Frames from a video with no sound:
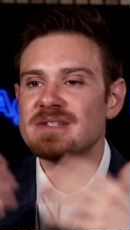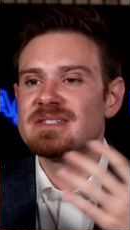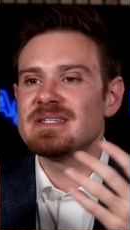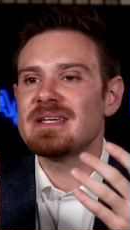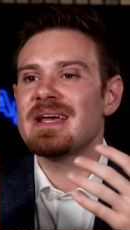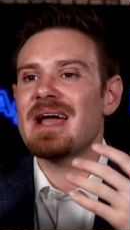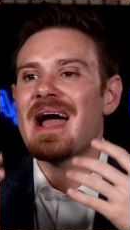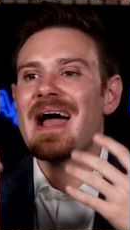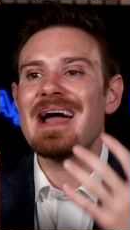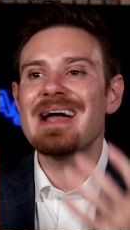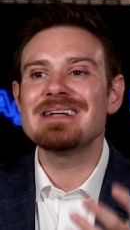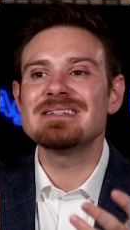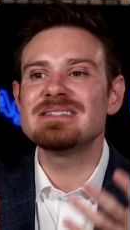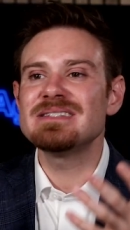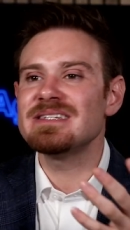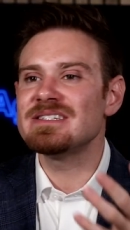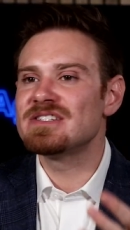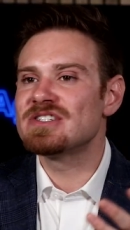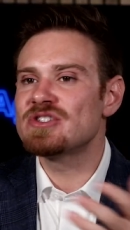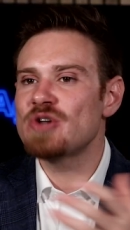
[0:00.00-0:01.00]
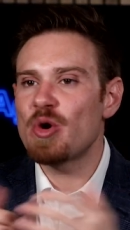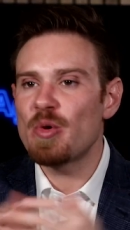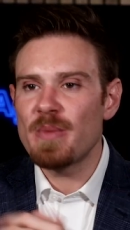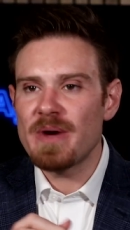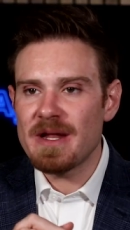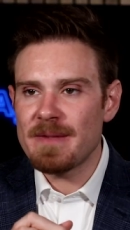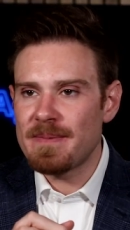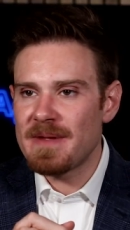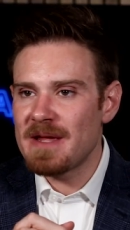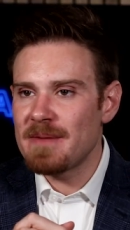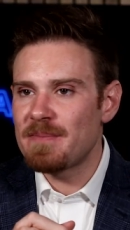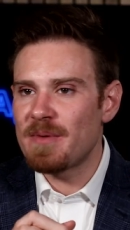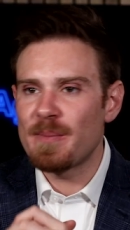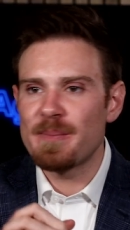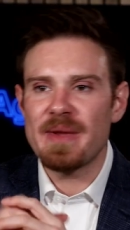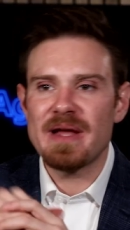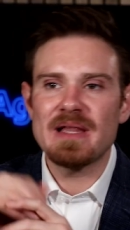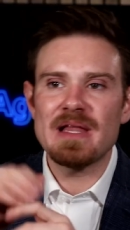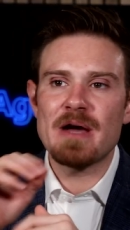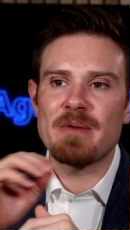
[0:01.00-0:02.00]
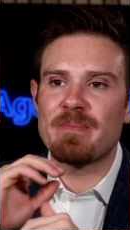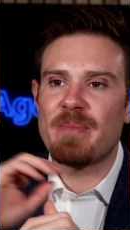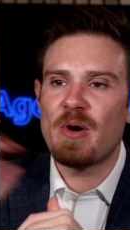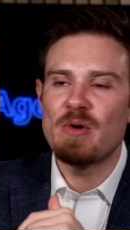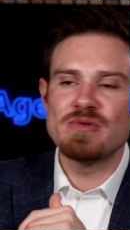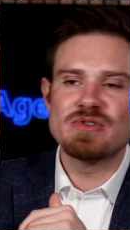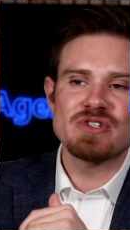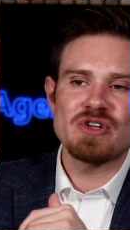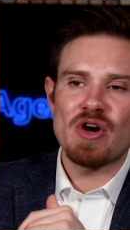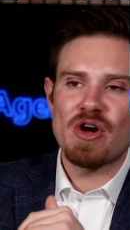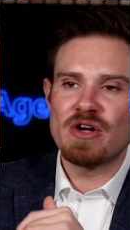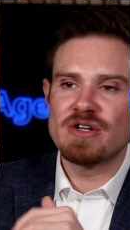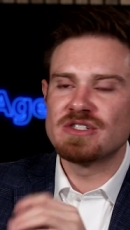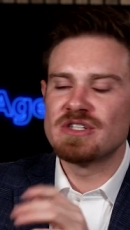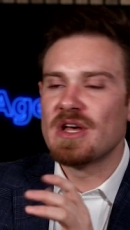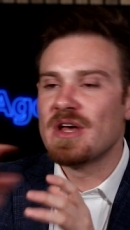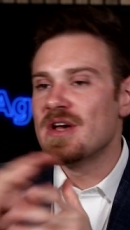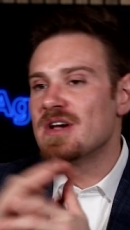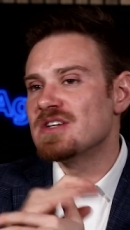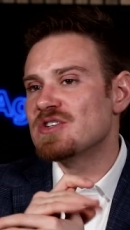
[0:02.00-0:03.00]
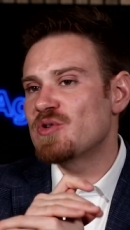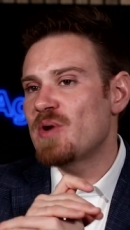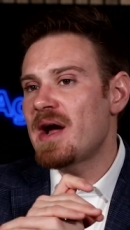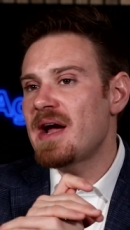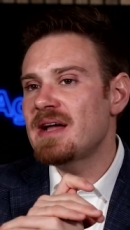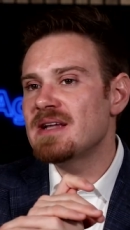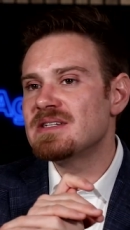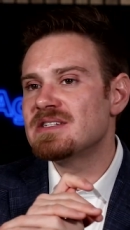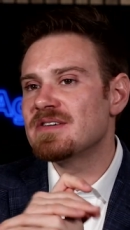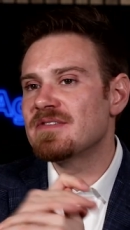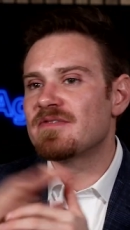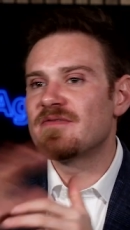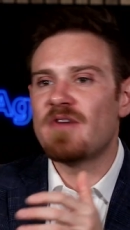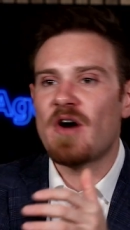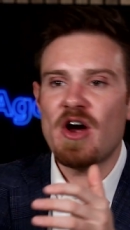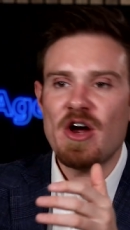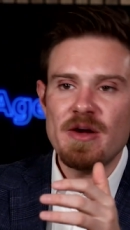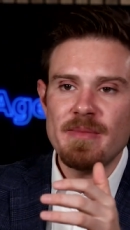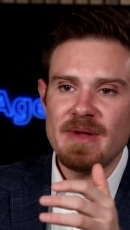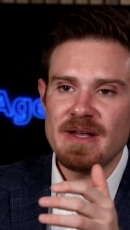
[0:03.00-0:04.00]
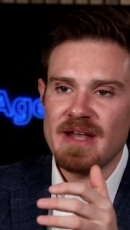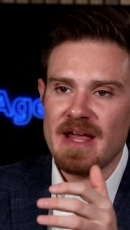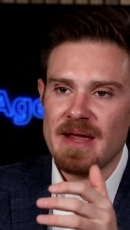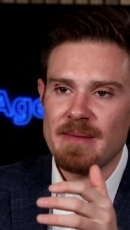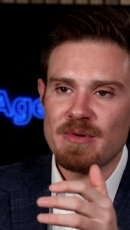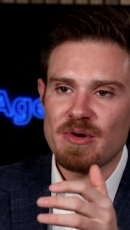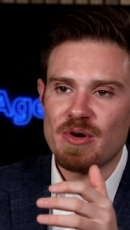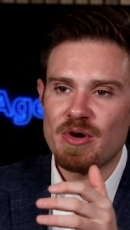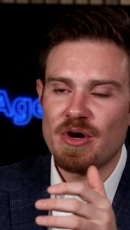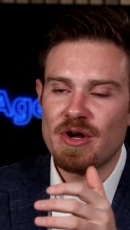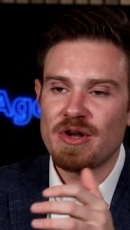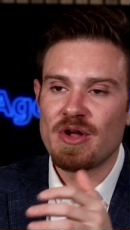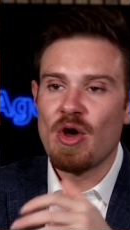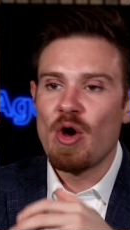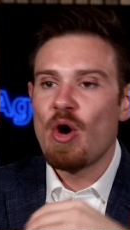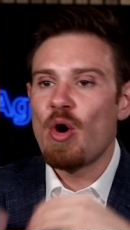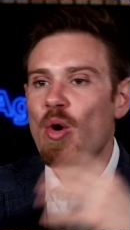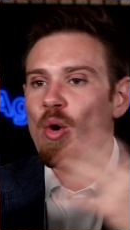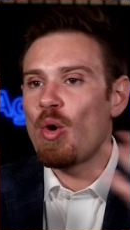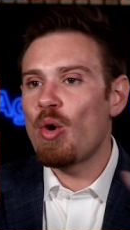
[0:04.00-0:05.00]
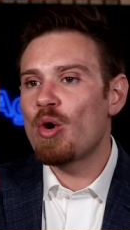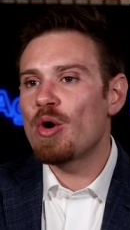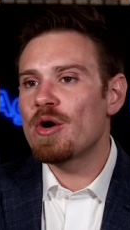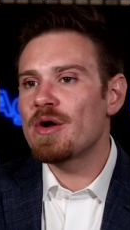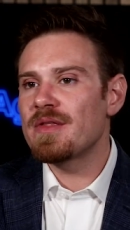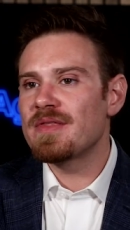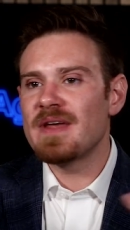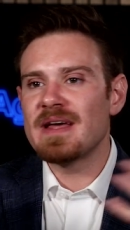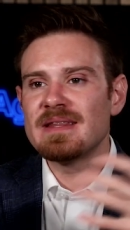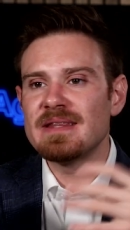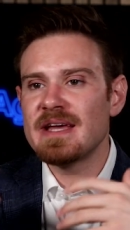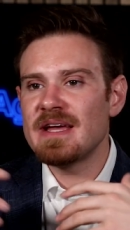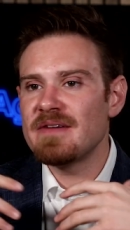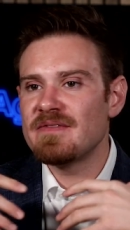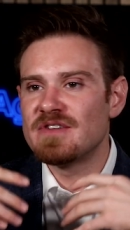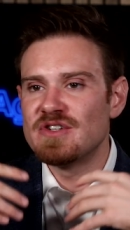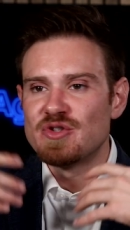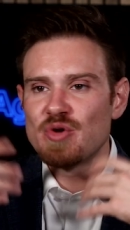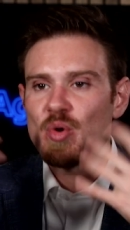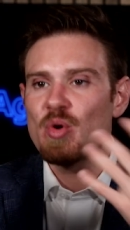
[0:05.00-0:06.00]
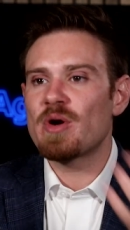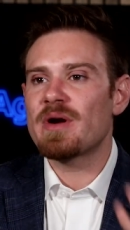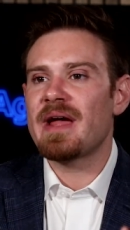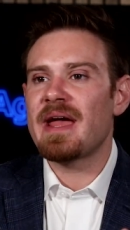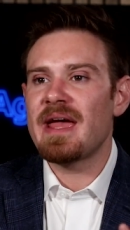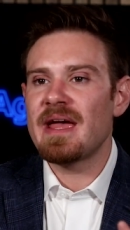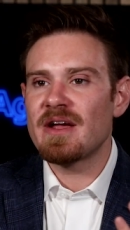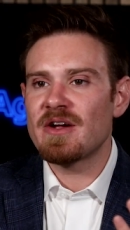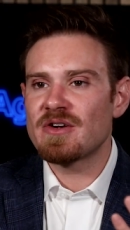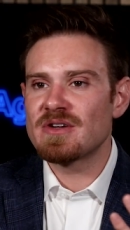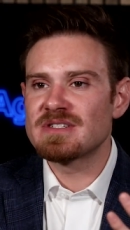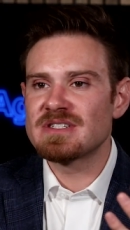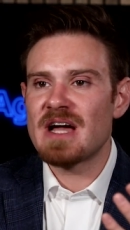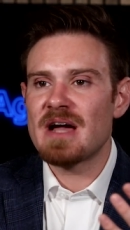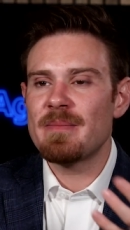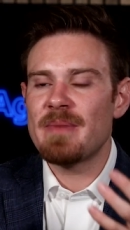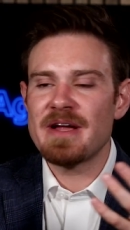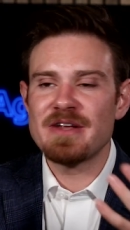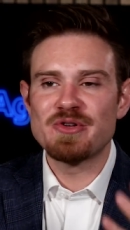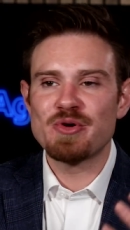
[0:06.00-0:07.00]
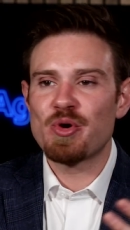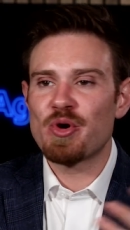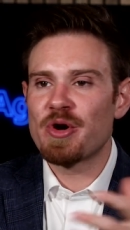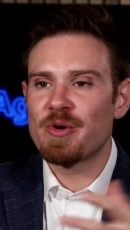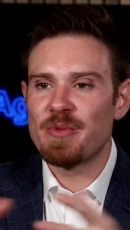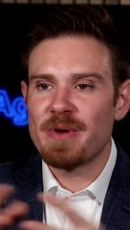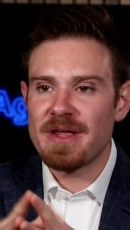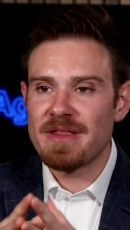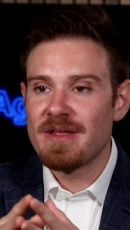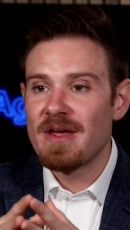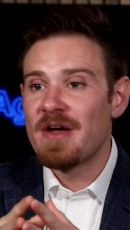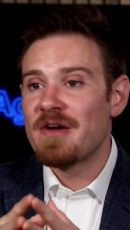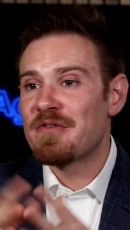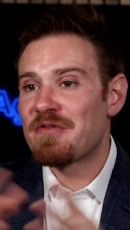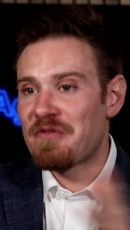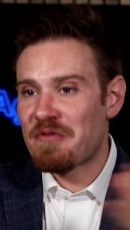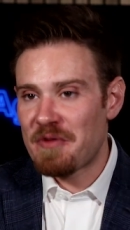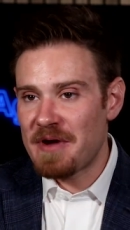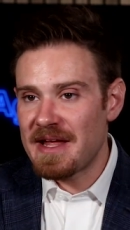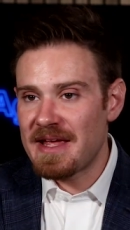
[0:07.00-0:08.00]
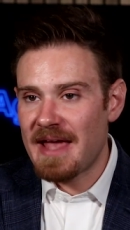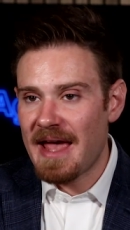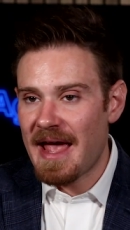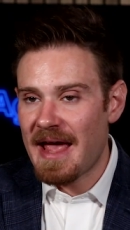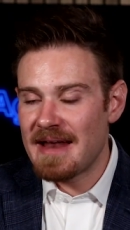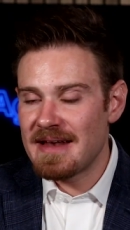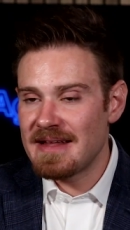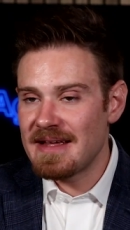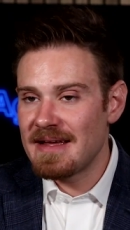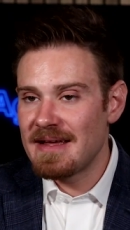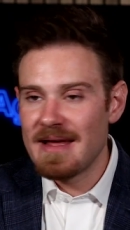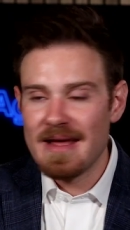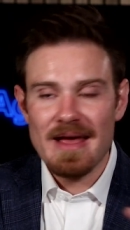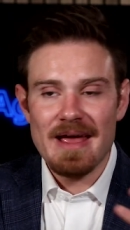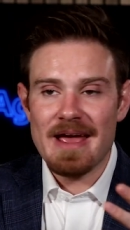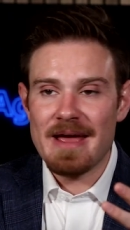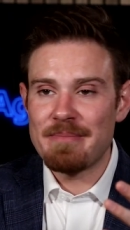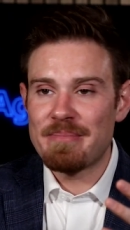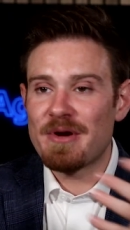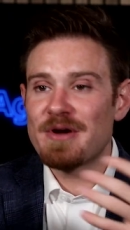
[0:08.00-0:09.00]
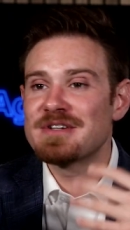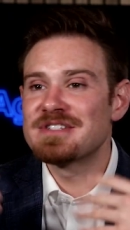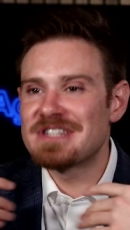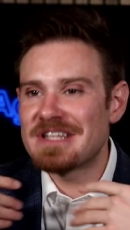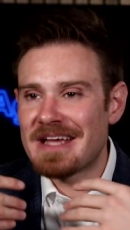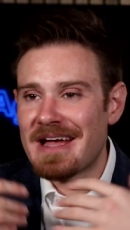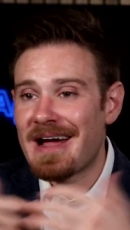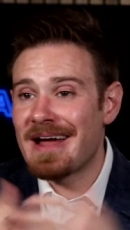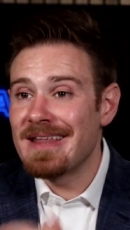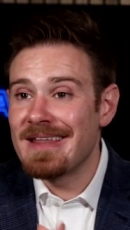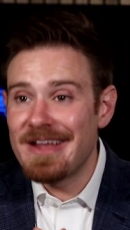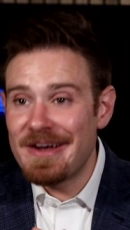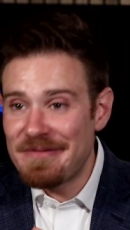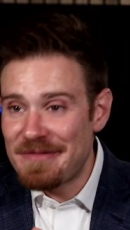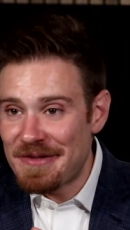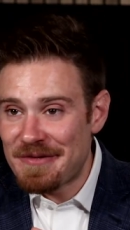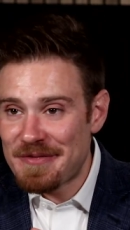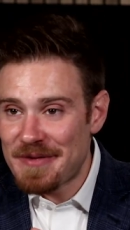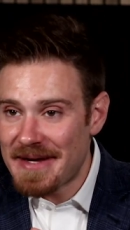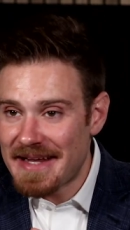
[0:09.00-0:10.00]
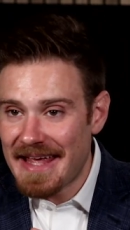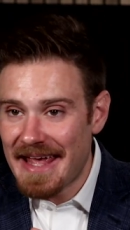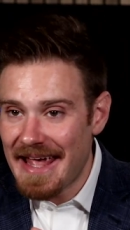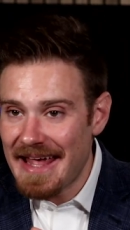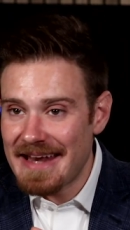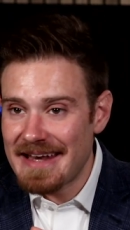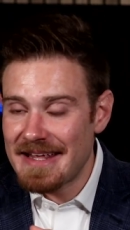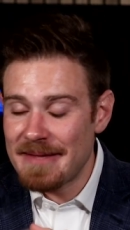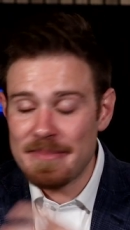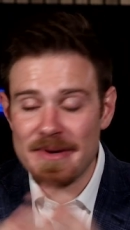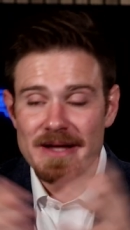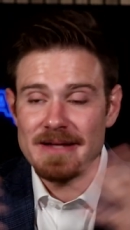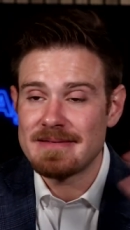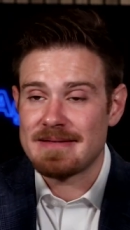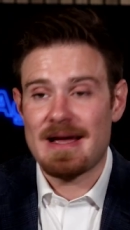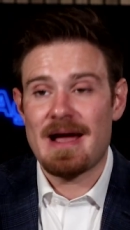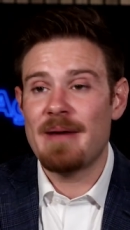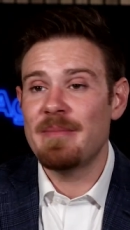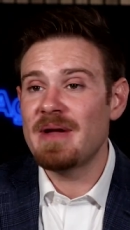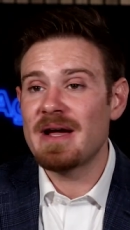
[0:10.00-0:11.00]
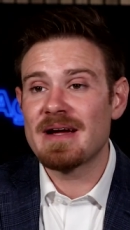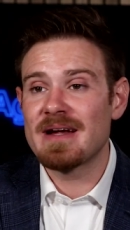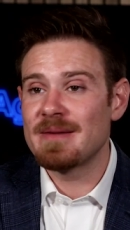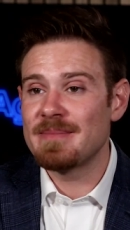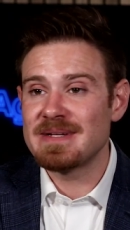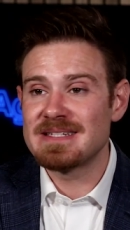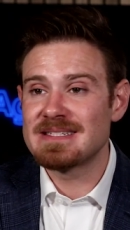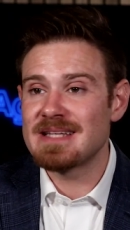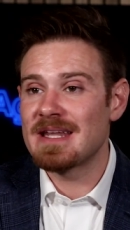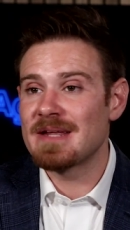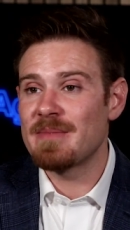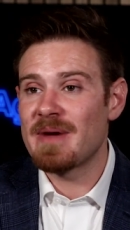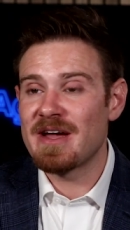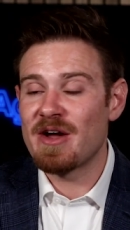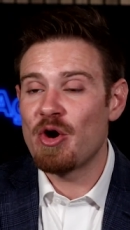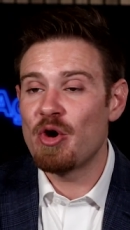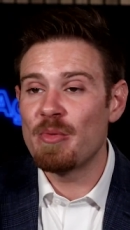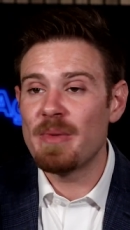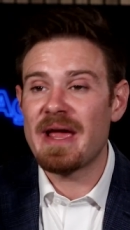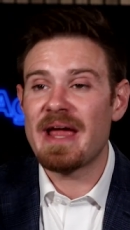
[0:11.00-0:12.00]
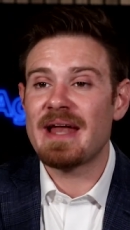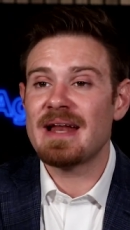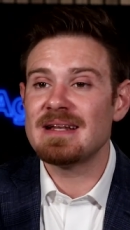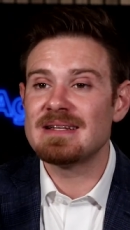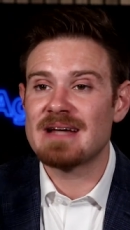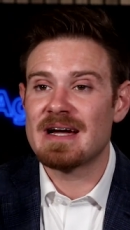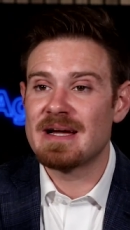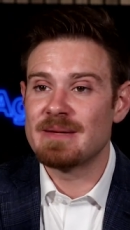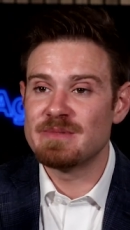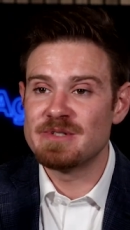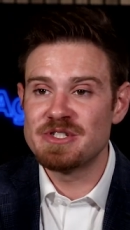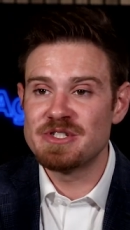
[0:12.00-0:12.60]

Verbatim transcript: see, I see so many people mail out postcards trying to farm a neighborhood, or they leave door hangers on my door with free candy. And personally, I love the free candy, but I'm not going to be selling my home anytime